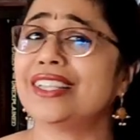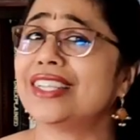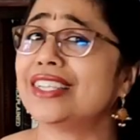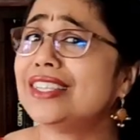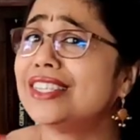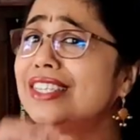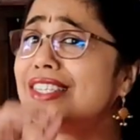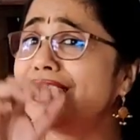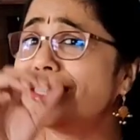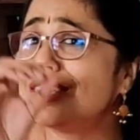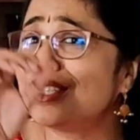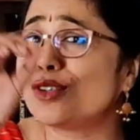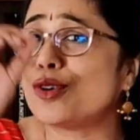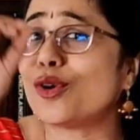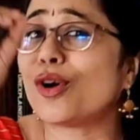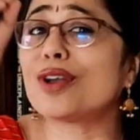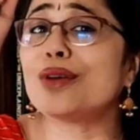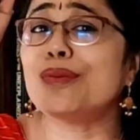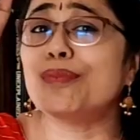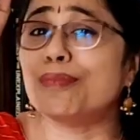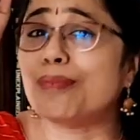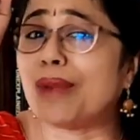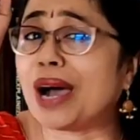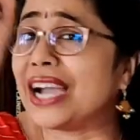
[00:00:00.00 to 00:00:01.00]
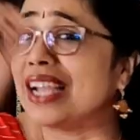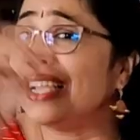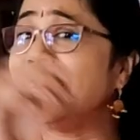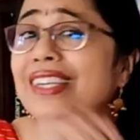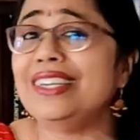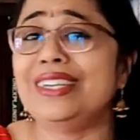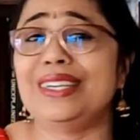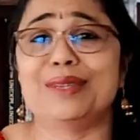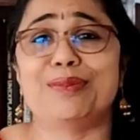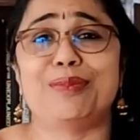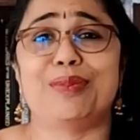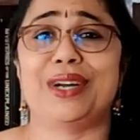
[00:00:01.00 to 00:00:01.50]
that this is not my
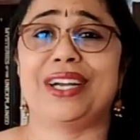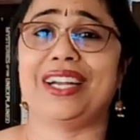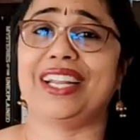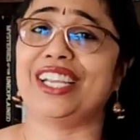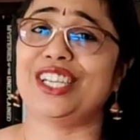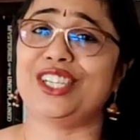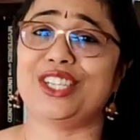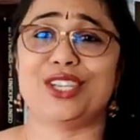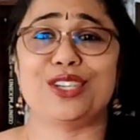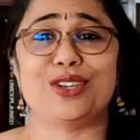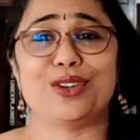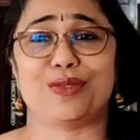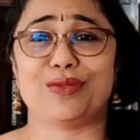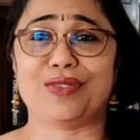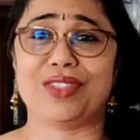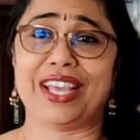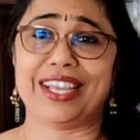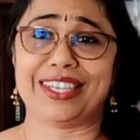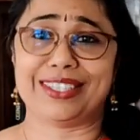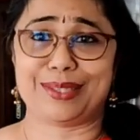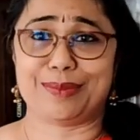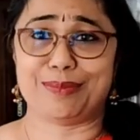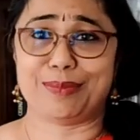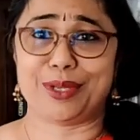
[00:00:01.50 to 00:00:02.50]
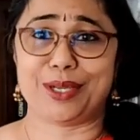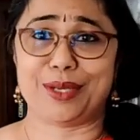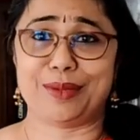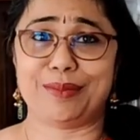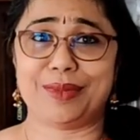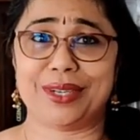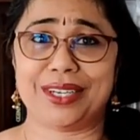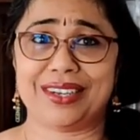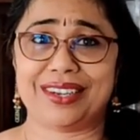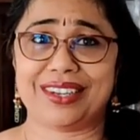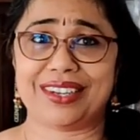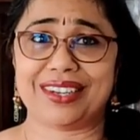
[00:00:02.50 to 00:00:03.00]
interpretation of the
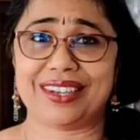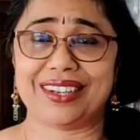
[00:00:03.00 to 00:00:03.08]
experiment.